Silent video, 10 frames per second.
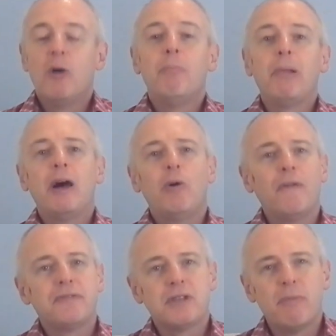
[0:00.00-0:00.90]
blow
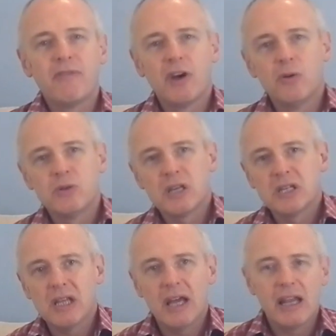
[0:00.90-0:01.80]
off some of those
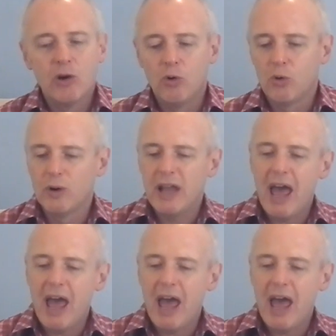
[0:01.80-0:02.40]
slightly awkward,